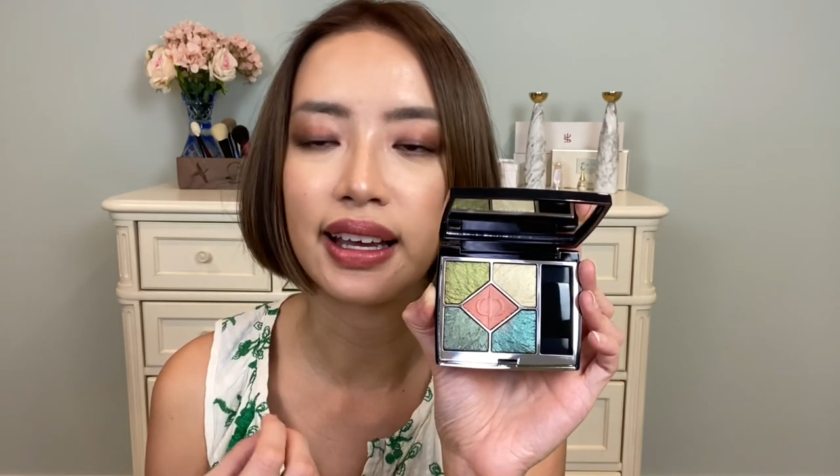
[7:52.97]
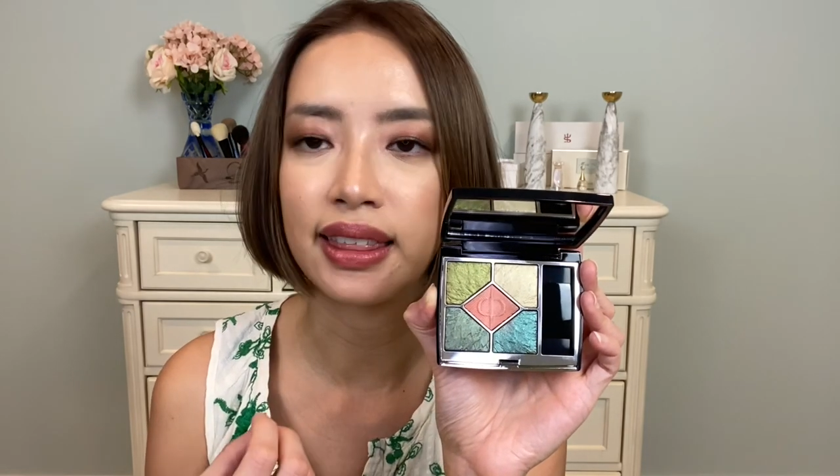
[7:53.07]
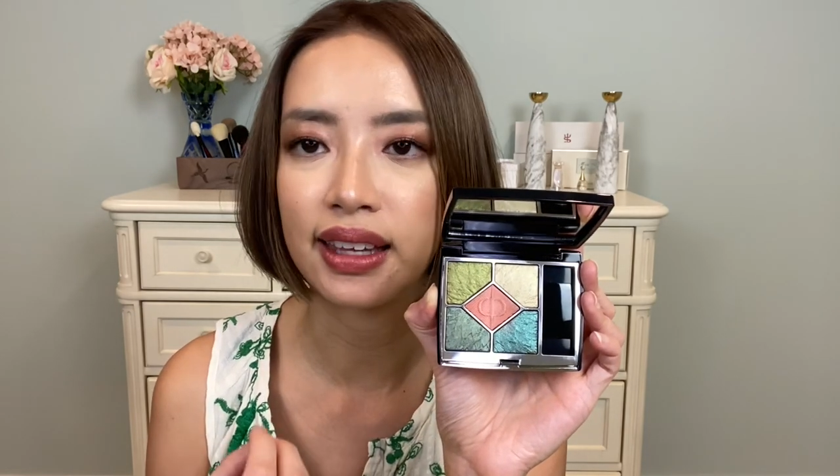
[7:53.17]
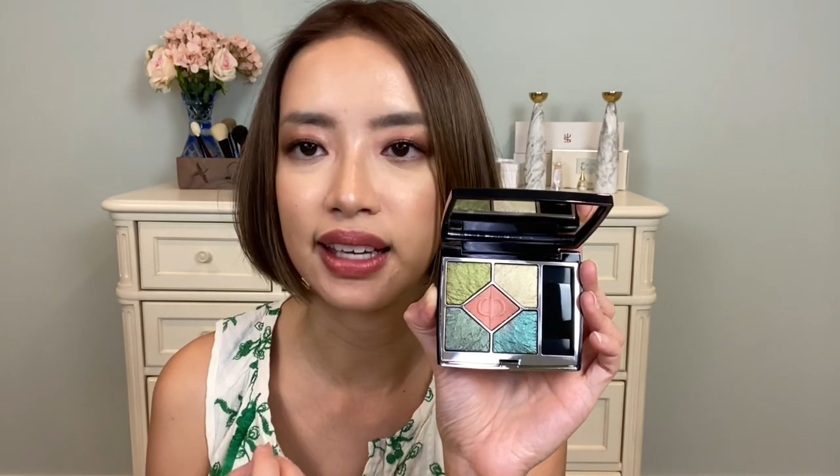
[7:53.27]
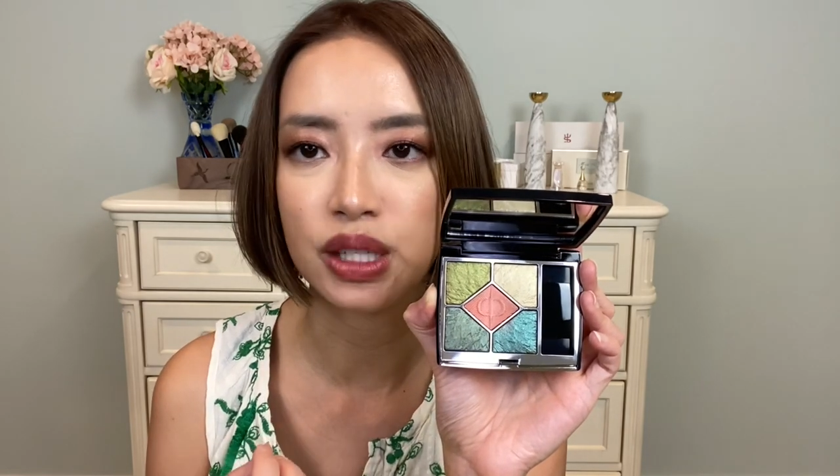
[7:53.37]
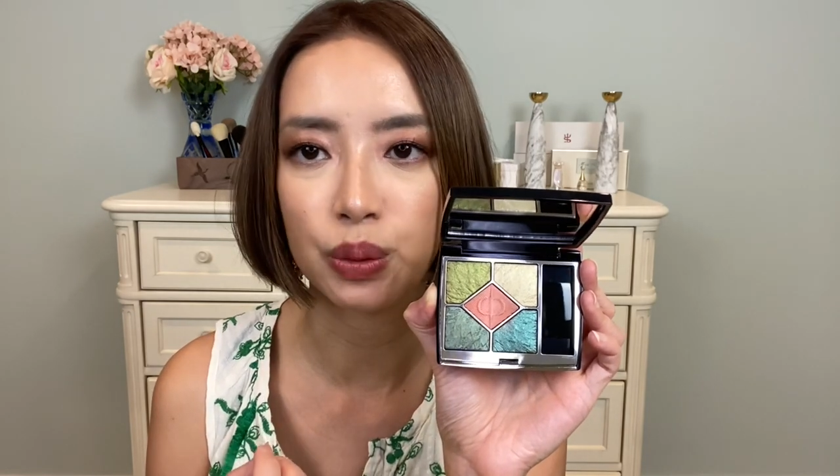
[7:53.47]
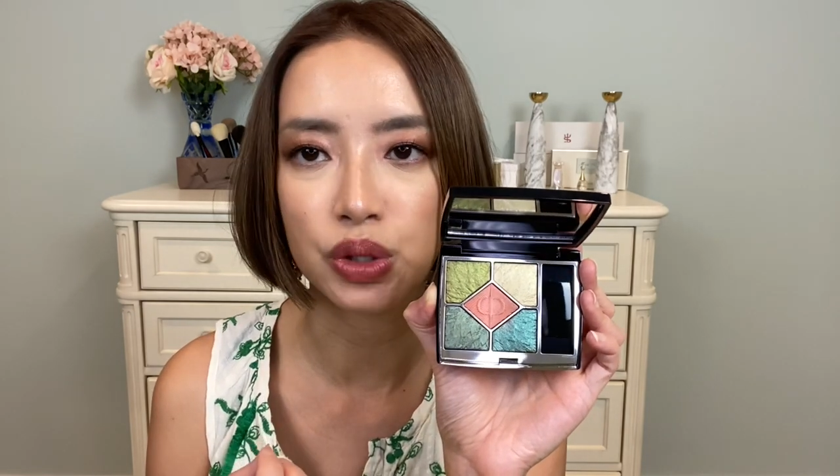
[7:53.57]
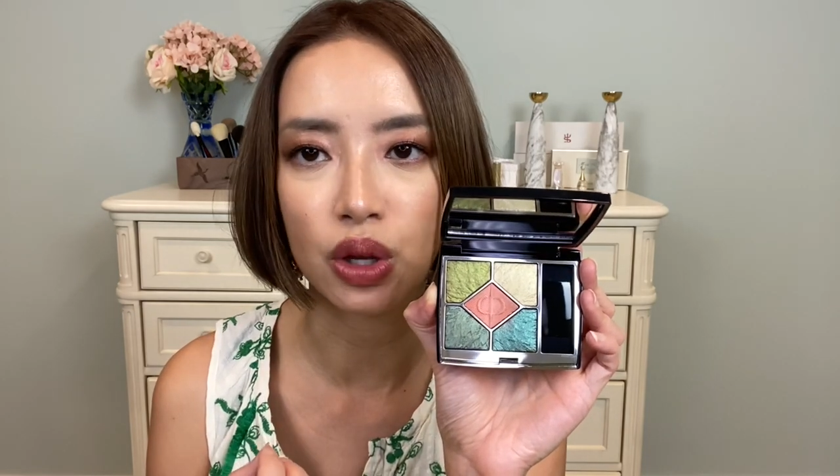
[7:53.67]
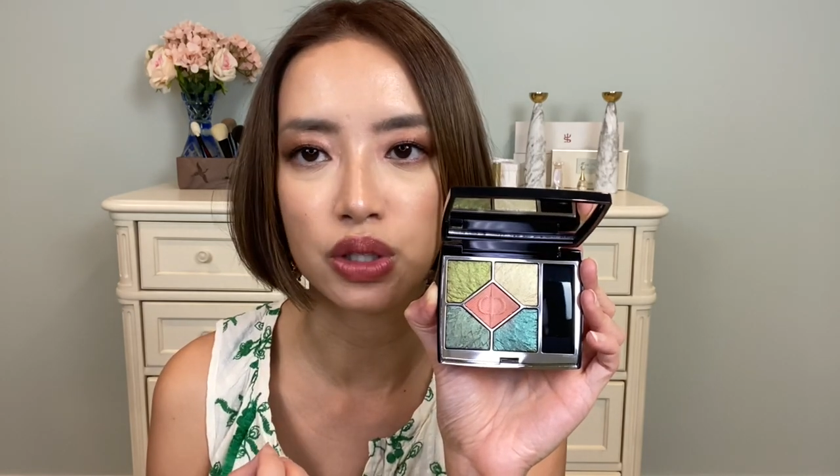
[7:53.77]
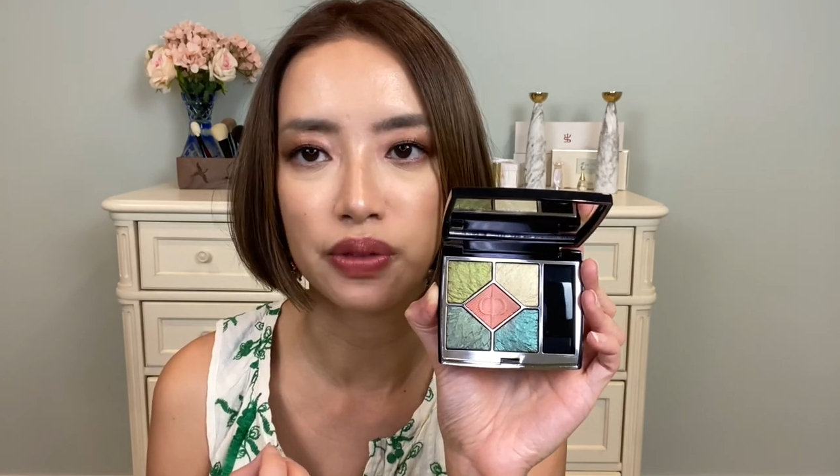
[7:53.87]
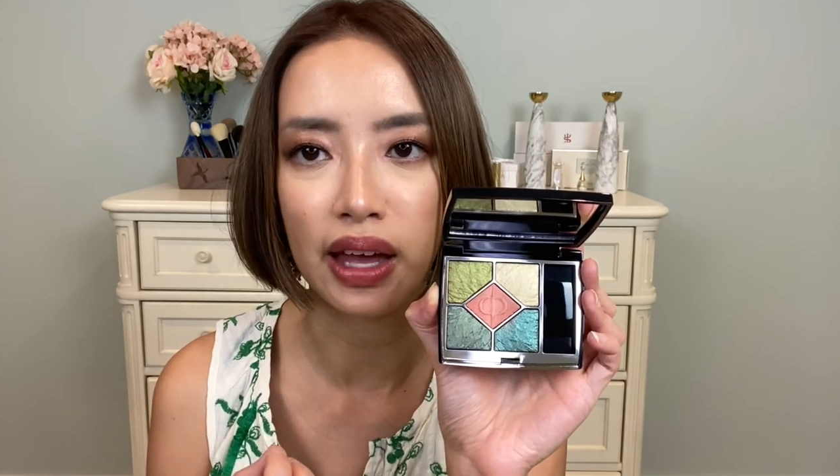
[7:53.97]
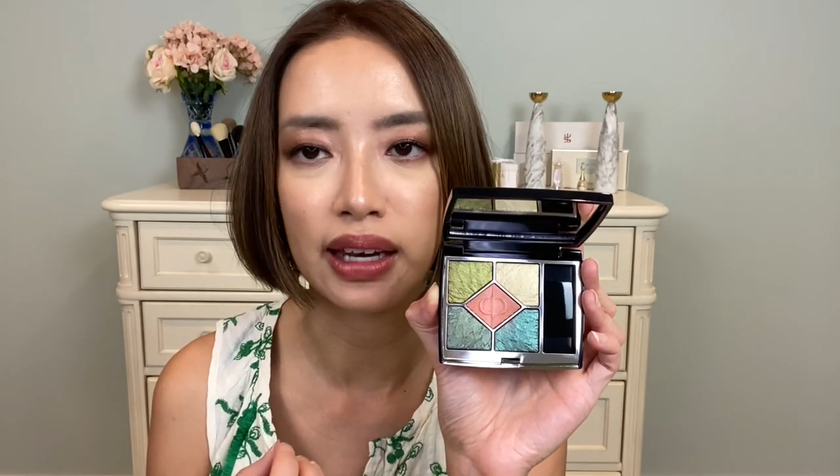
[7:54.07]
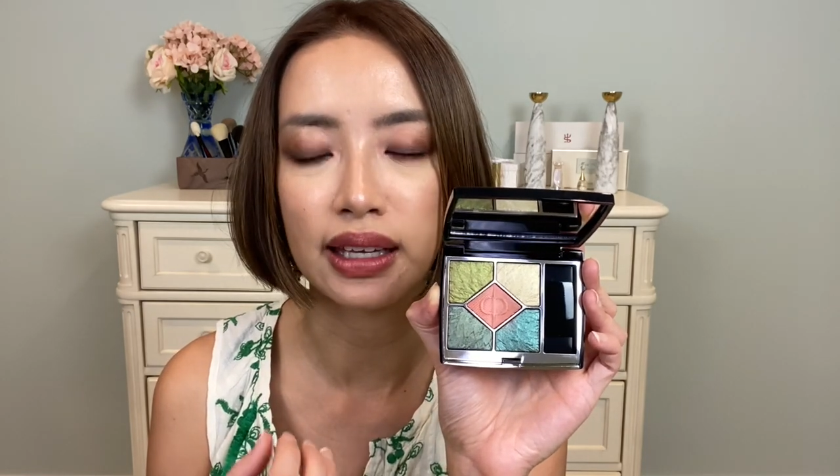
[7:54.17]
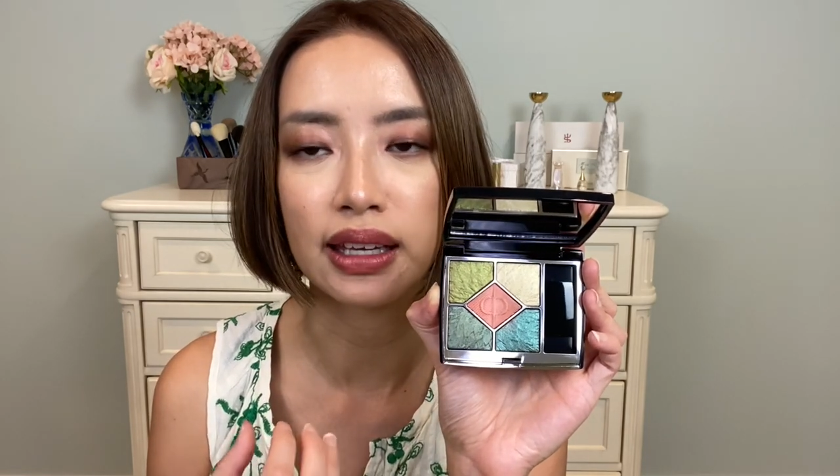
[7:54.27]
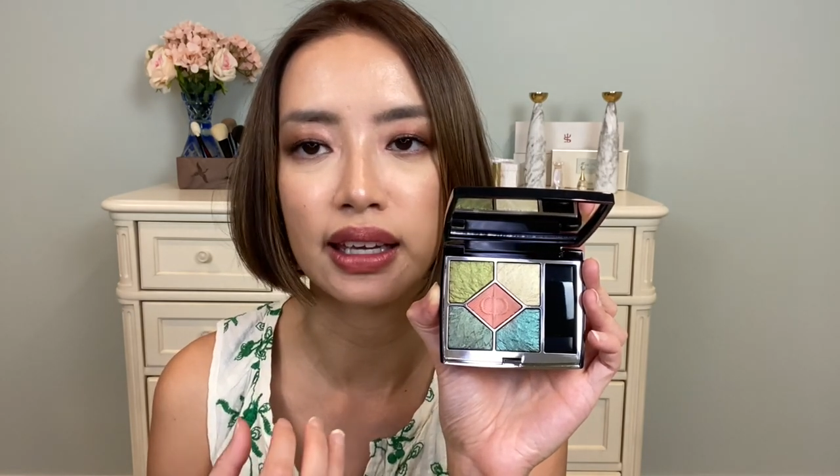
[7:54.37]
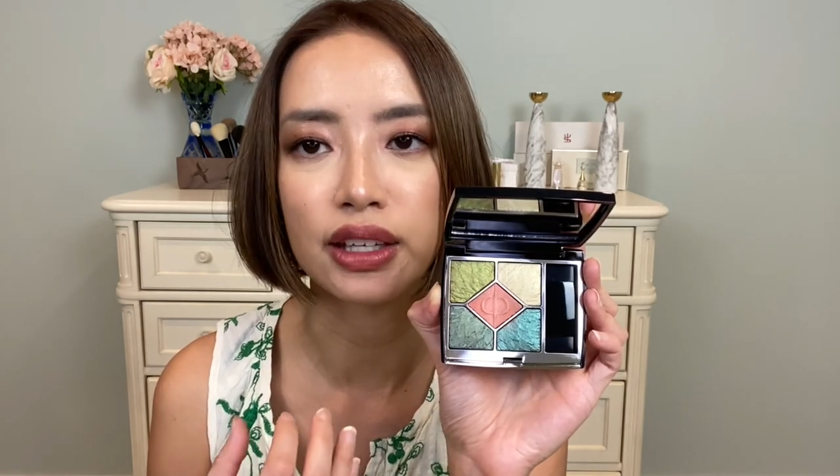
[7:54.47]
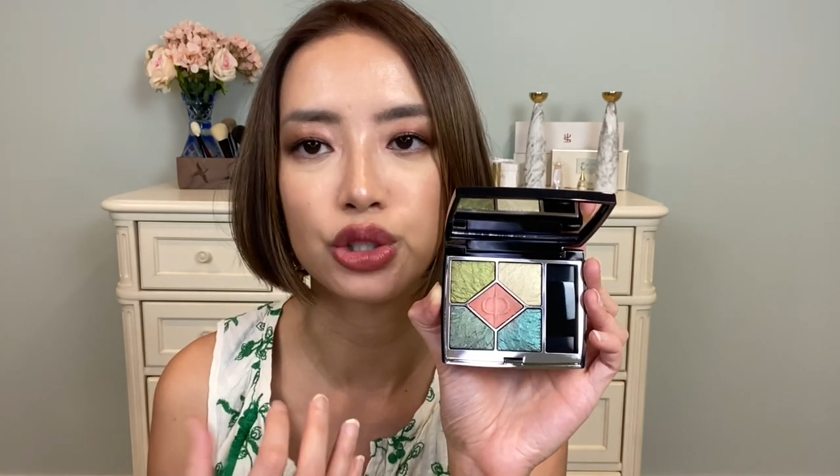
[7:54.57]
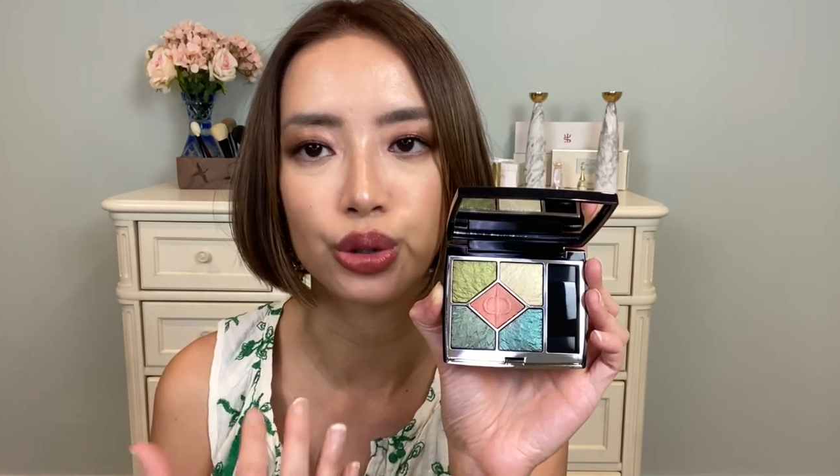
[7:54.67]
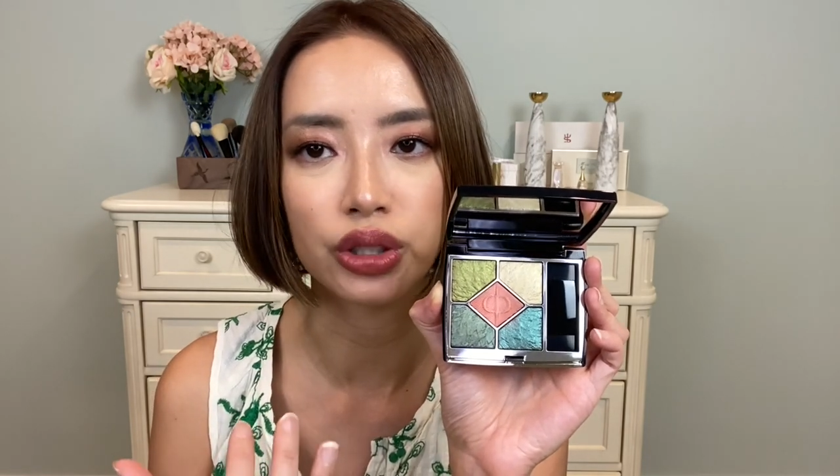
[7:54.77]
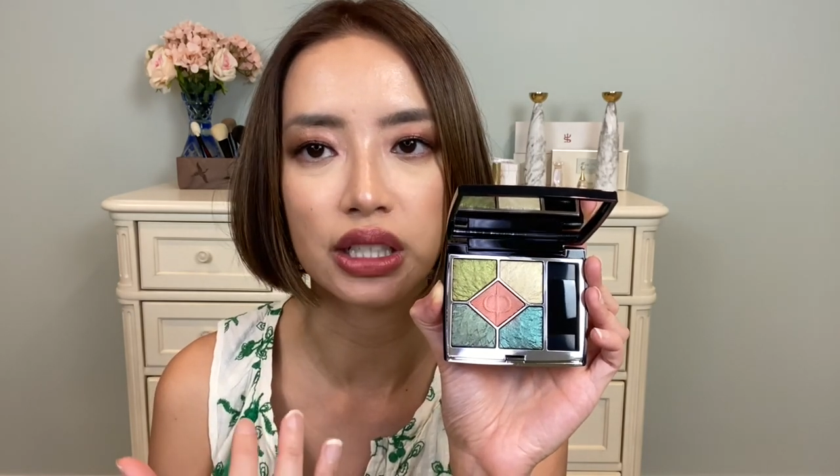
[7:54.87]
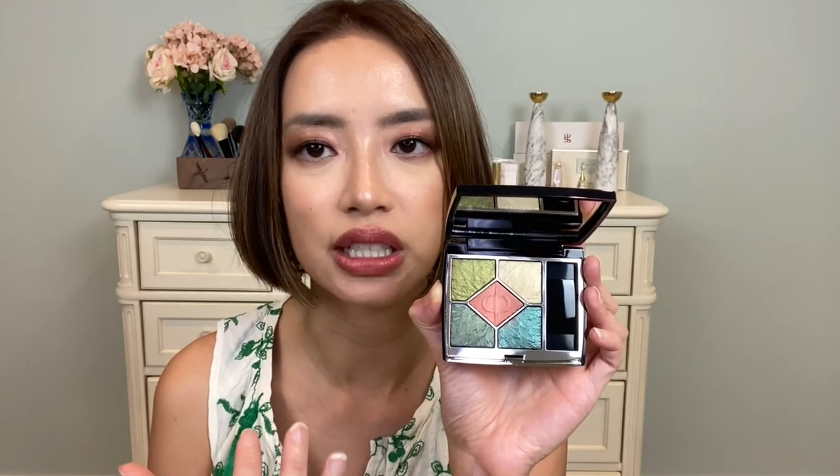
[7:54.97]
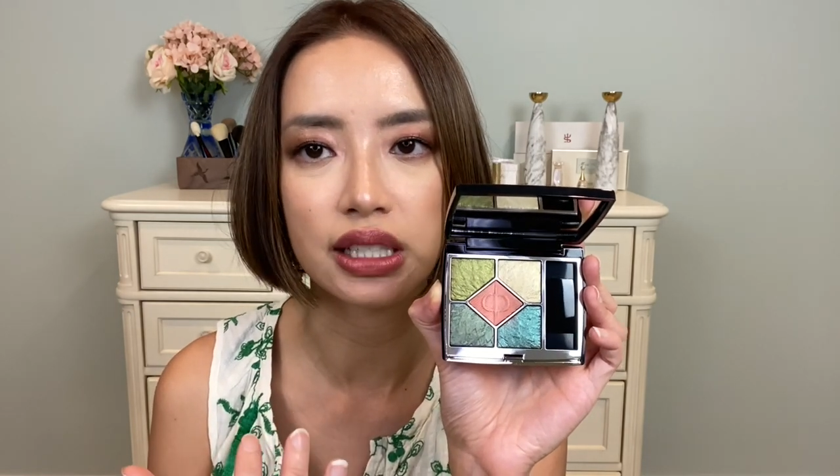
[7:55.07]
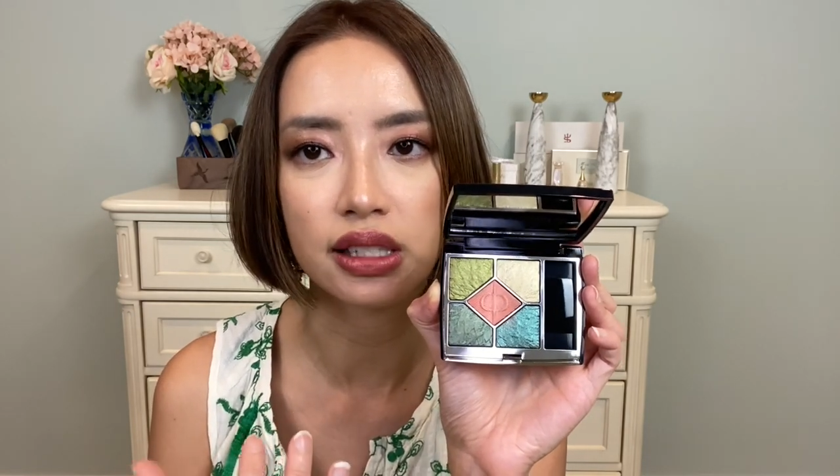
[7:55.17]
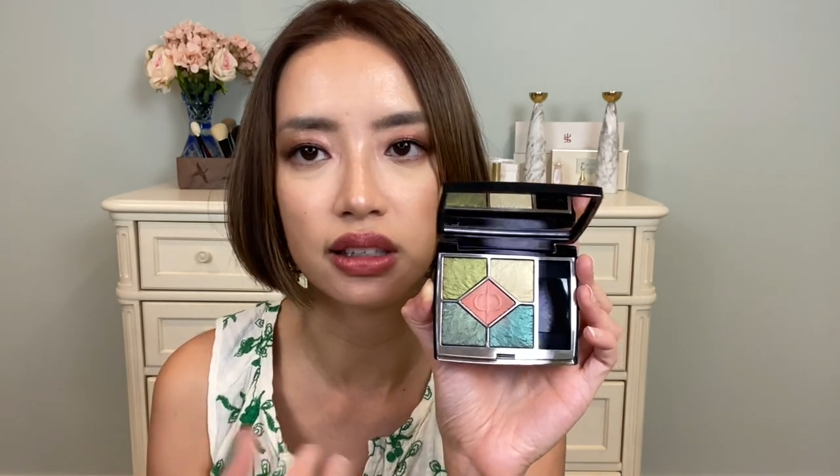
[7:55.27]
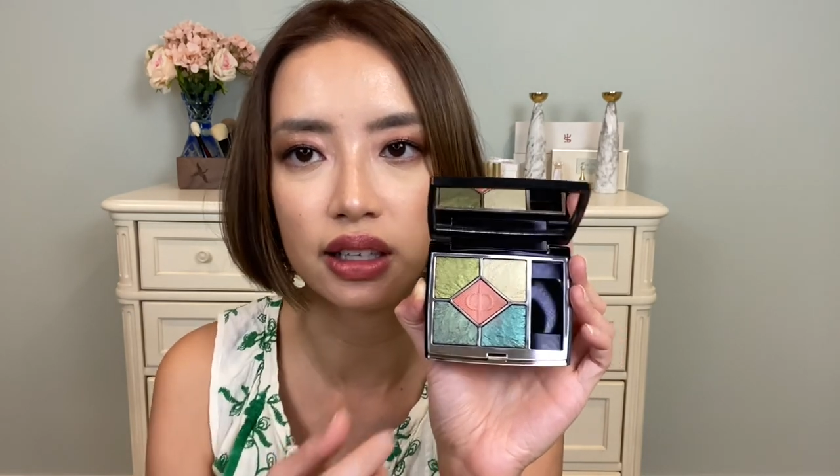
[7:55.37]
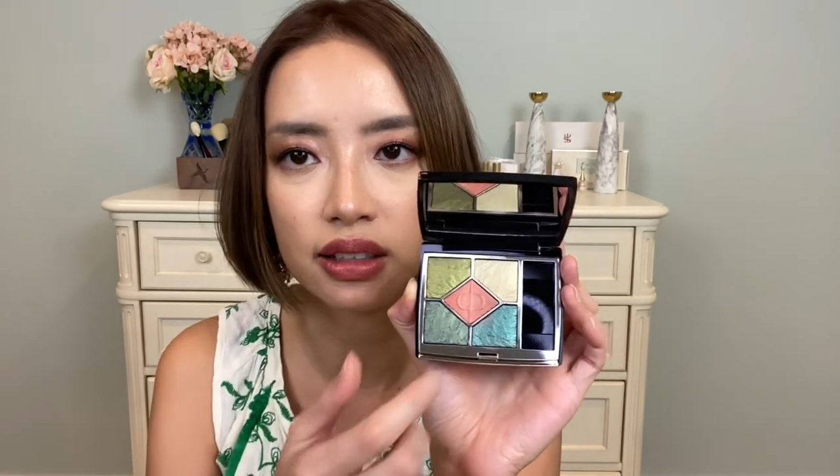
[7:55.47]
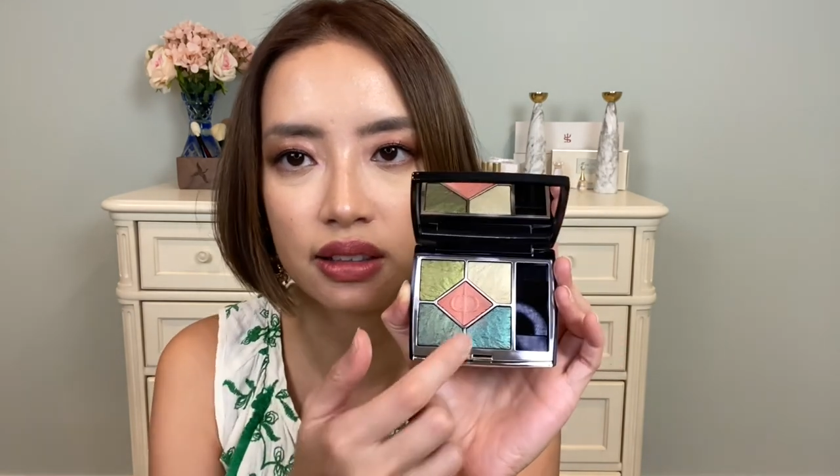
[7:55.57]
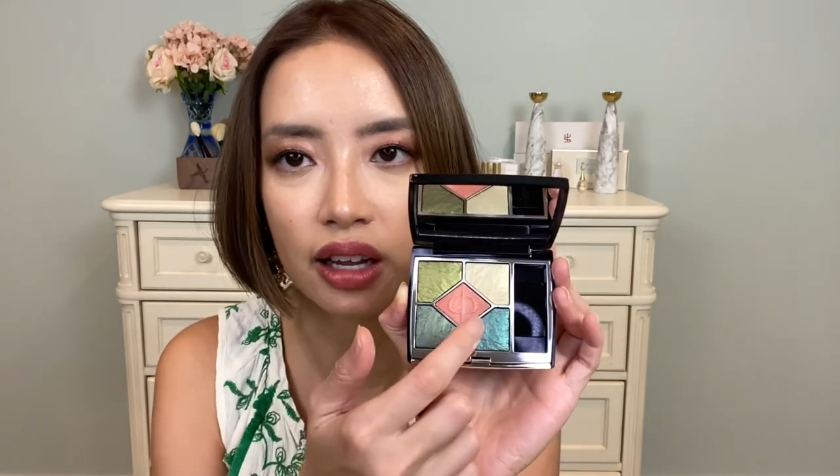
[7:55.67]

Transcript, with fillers: I think as a result of that, it can get dirty easily.